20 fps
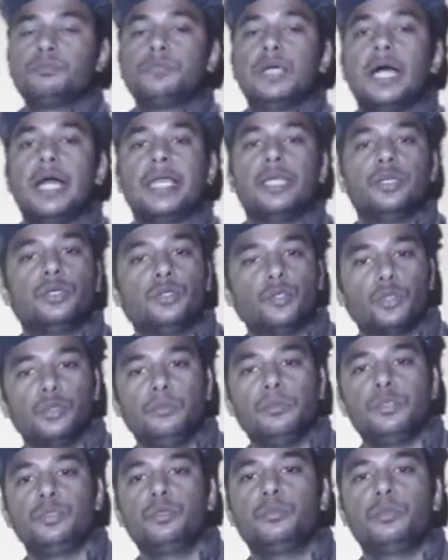I hope
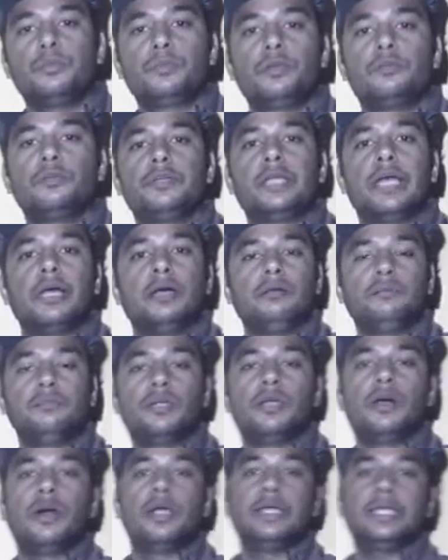you people have
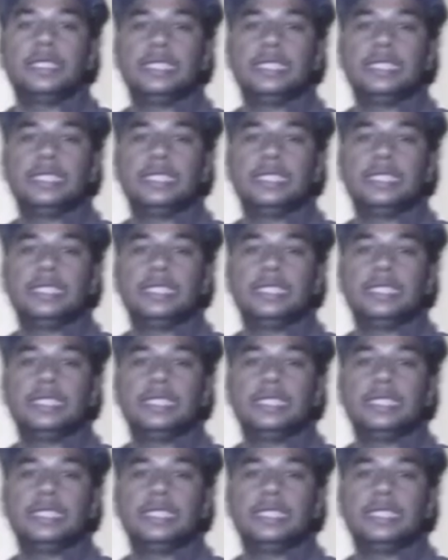got